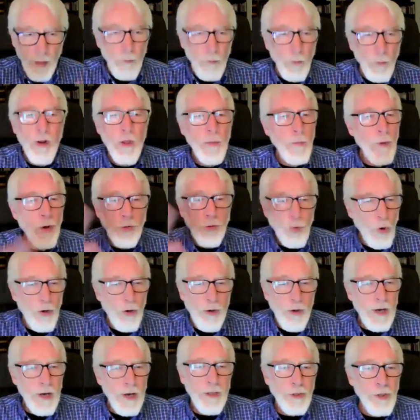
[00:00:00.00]
One of the most
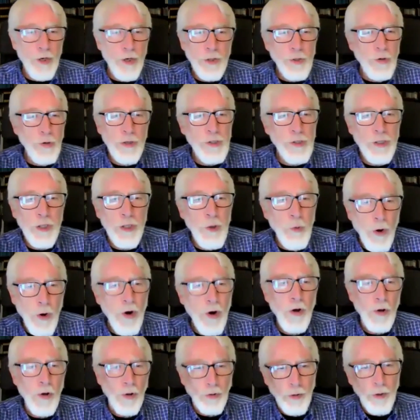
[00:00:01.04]
ordinary surgeries in the
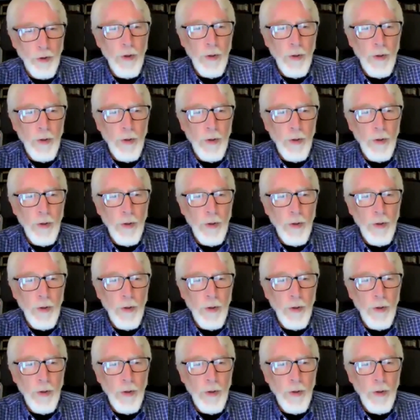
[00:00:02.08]
world.